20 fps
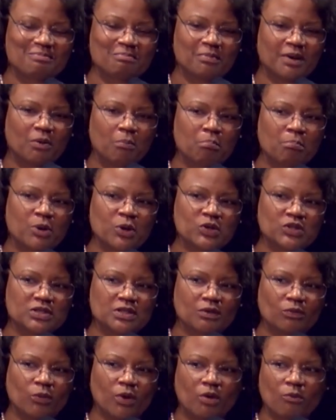but
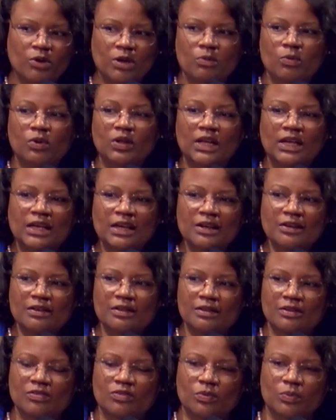most of what we will
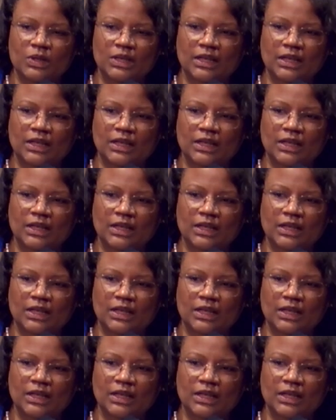hear this